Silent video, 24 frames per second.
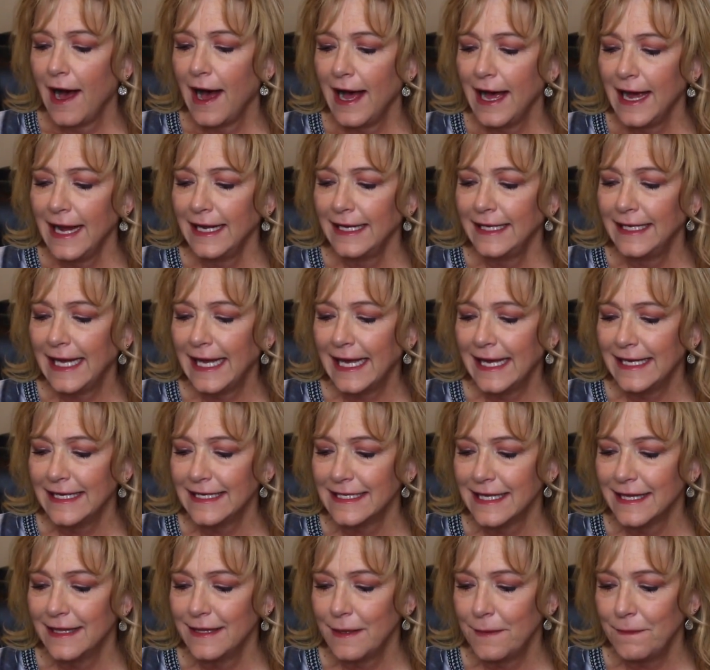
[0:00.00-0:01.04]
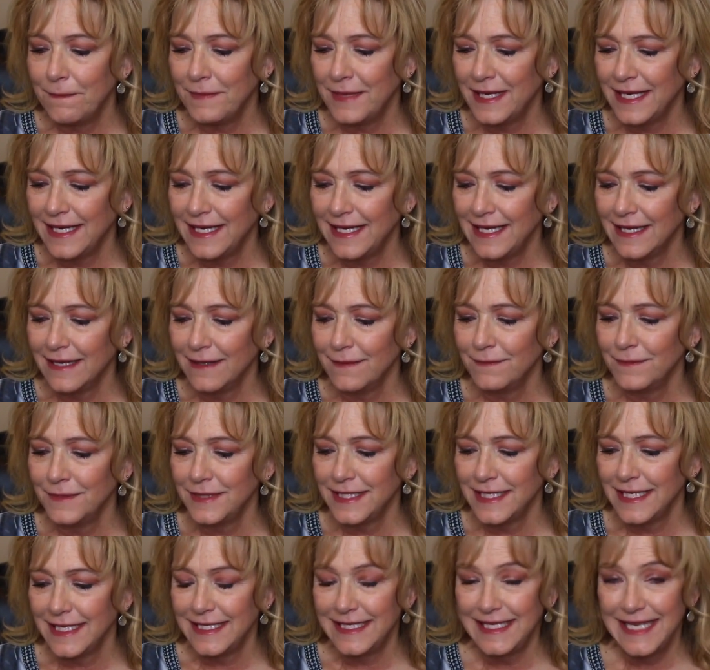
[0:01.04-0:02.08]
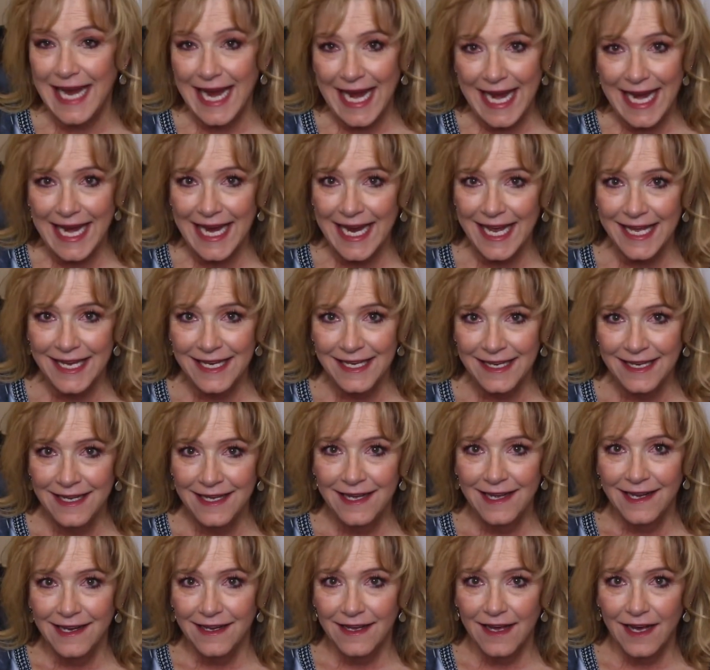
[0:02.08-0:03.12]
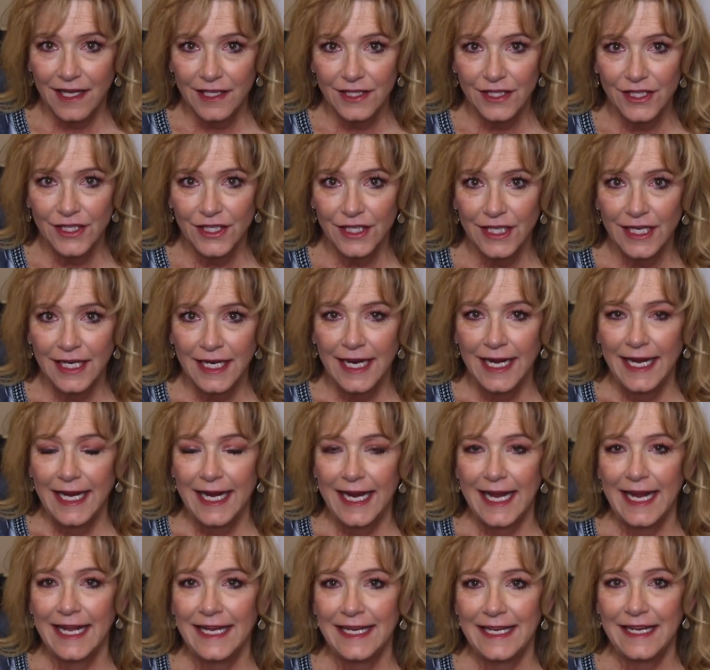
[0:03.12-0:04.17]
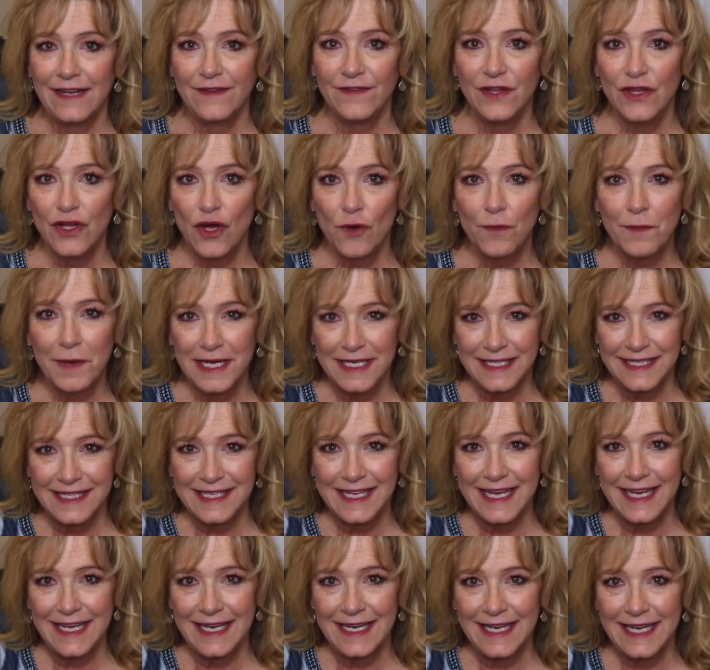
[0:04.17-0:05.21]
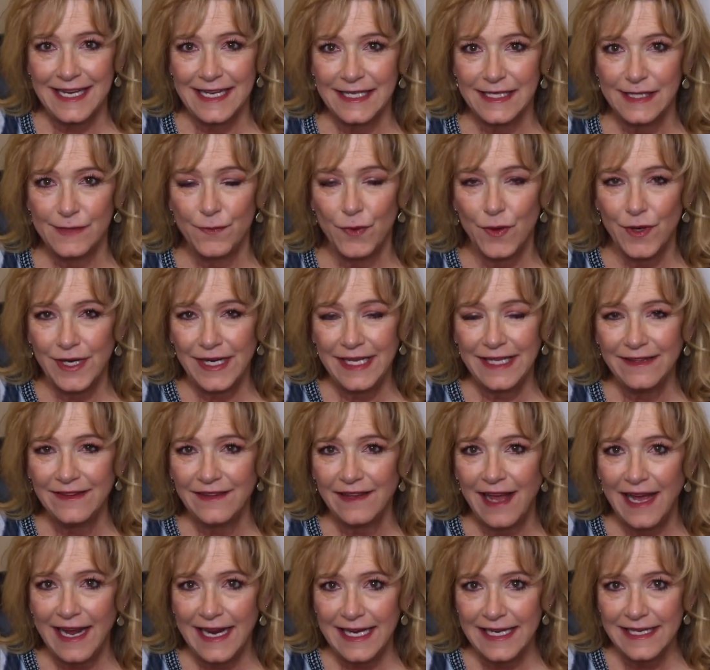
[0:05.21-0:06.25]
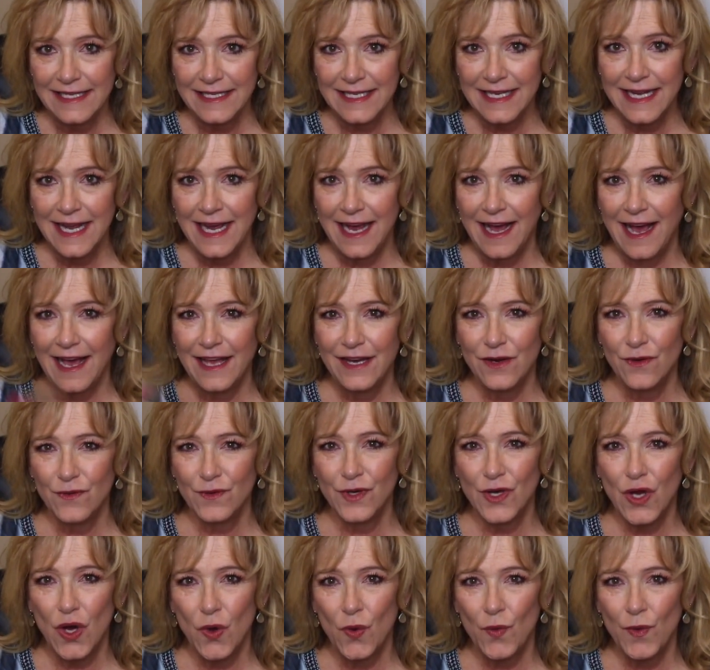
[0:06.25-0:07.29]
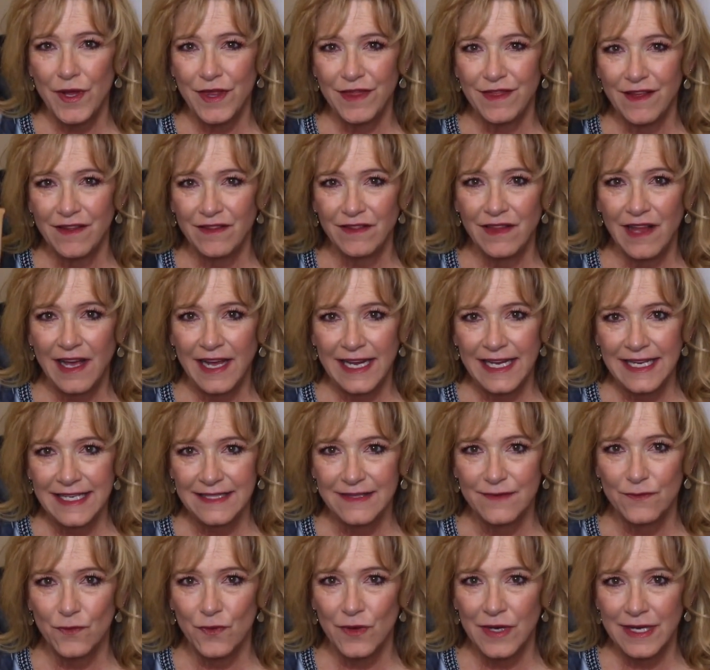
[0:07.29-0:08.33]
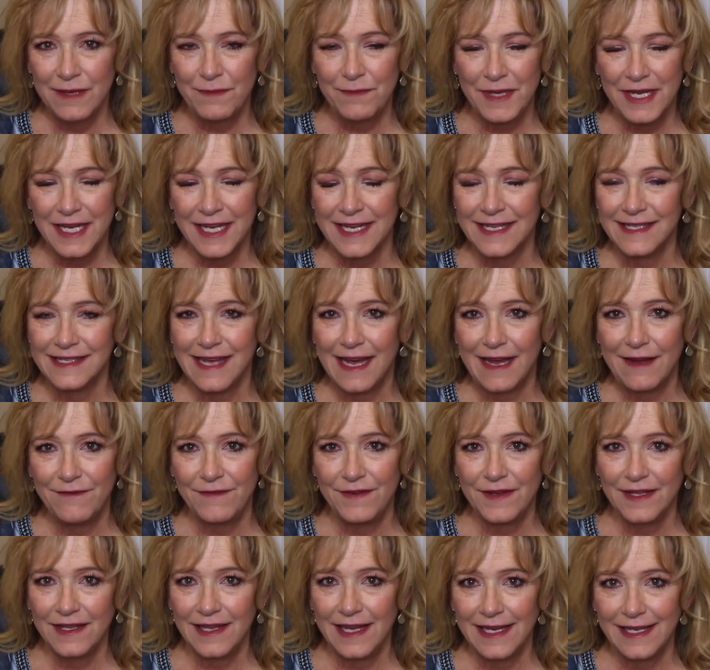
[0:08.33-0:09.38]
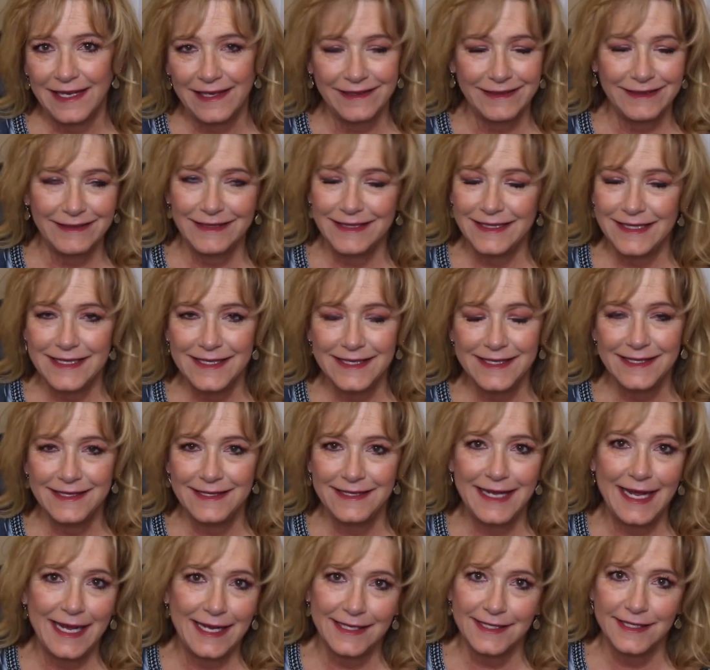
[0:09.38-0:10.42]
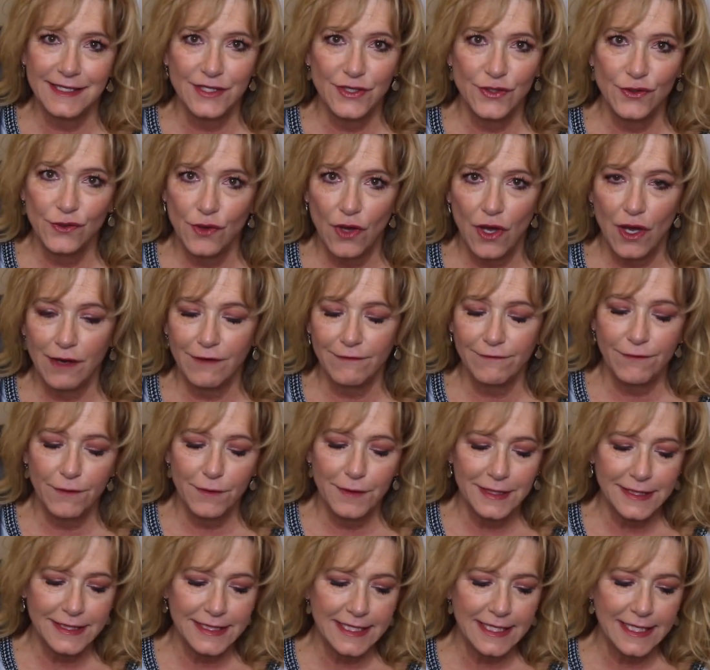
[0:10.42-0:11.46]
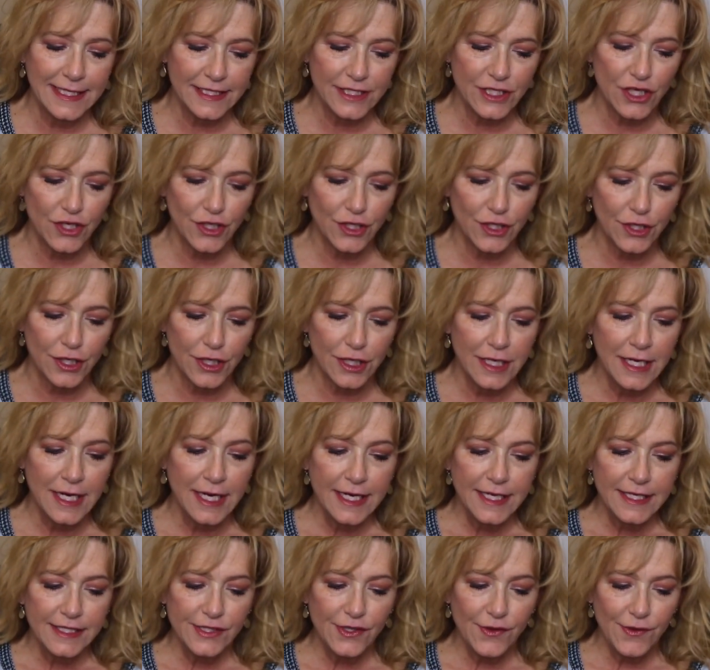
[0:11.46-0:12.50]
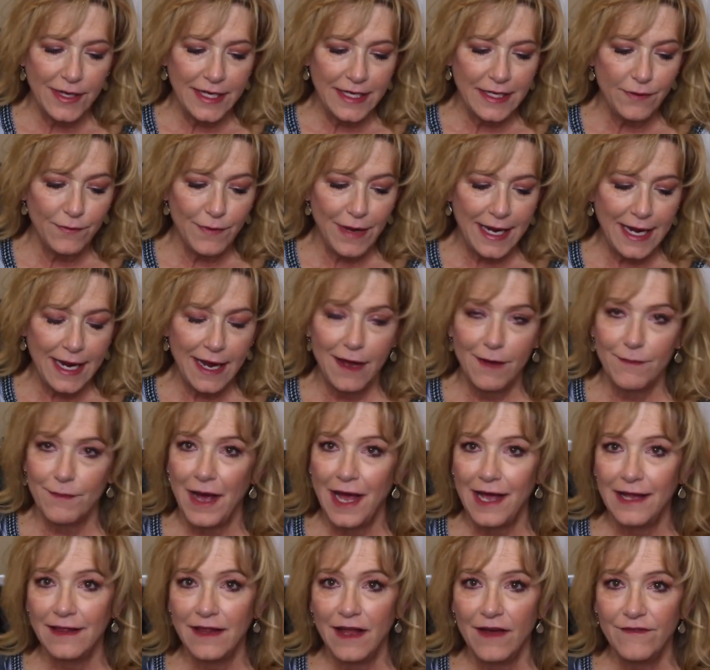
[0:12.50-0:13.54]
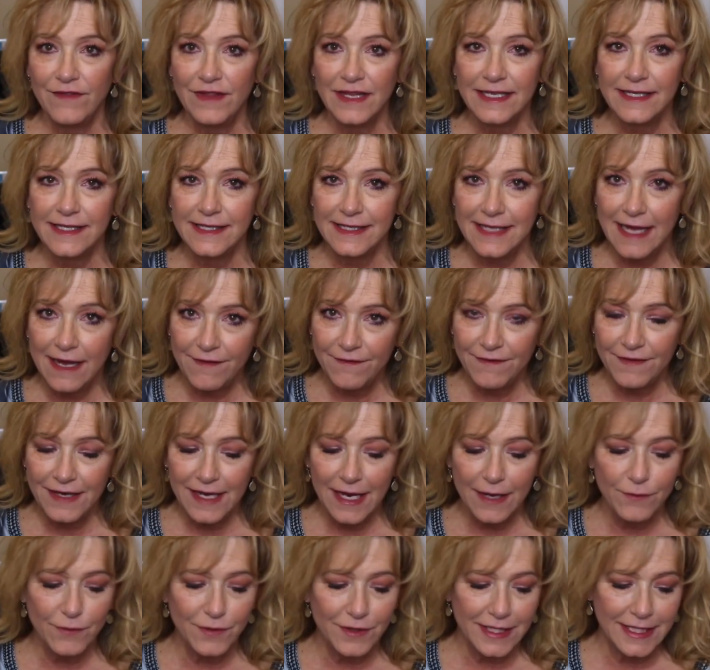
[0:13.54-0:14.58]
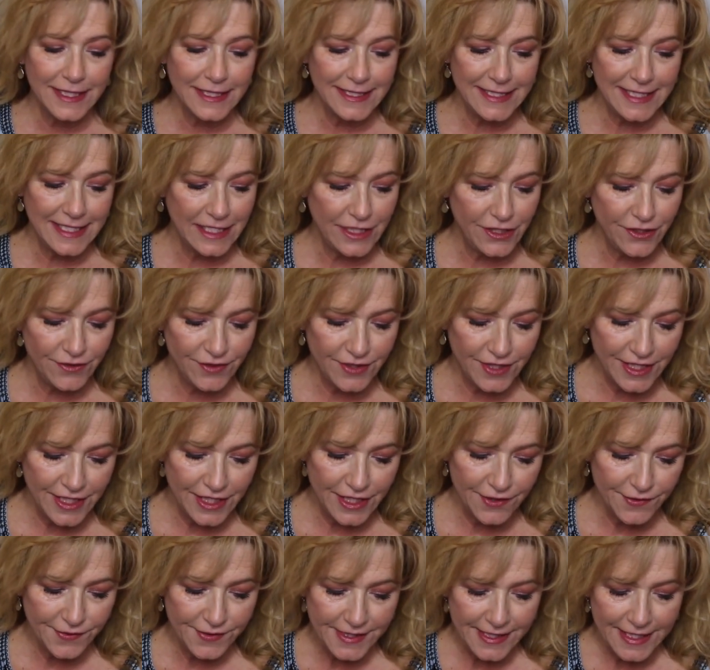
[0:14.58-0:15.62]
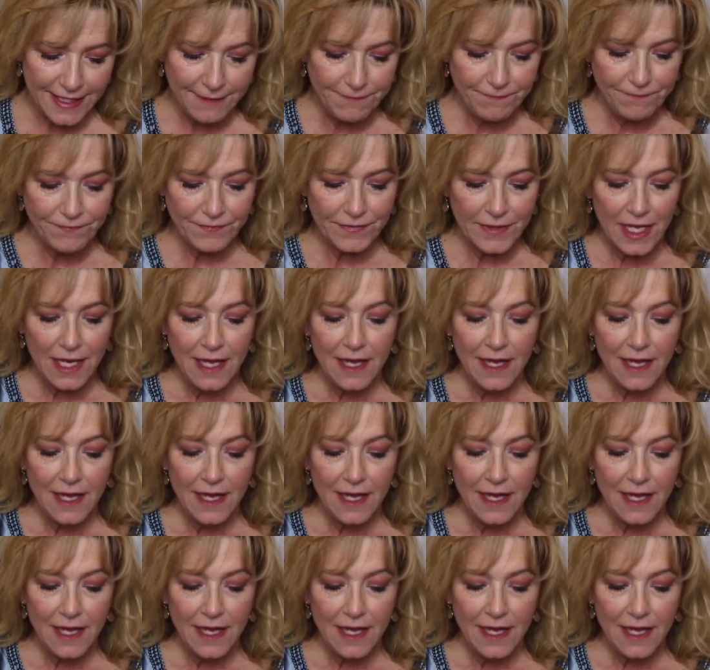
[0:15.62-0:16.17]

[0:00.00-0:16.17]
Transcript: I get the medium to tan color. And even though my skin is pretty light, I don't go with the light one because I feel like it just takes too long for it to get darker. So anyway, I love this stuff and I will continue to use it.